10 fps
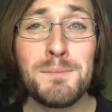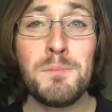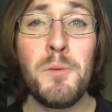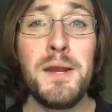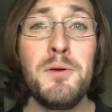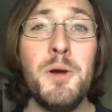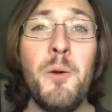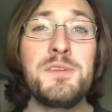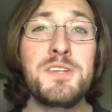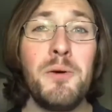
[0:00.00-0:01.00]
we don't know
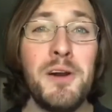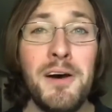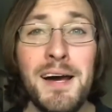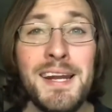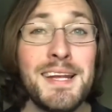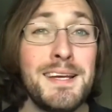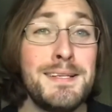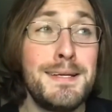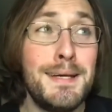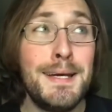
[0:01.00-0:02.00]
what's going on. It could,
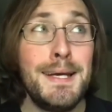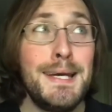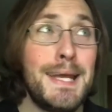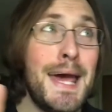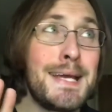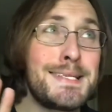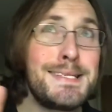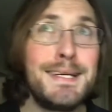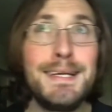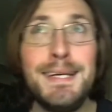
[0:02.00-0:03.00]
it acts
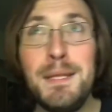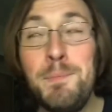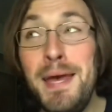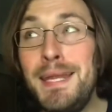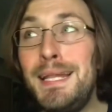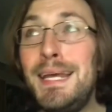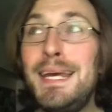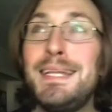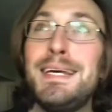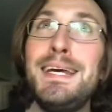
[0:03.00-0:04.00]
uh, independently.
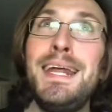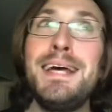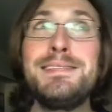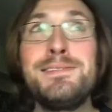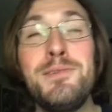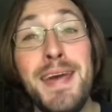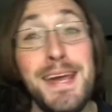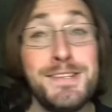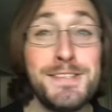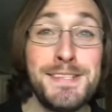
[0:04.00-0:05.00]
It, does, uh, it has its own
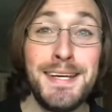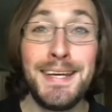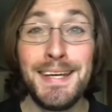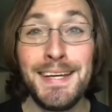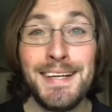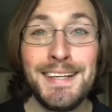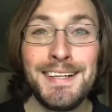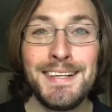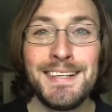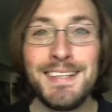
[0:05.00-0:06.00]
agency.
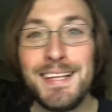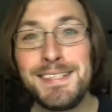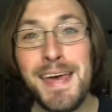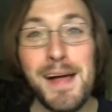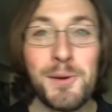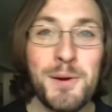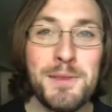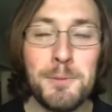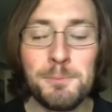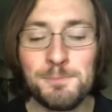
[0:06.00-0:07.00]
That's the
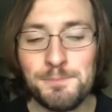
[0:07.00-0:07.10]
algorithm.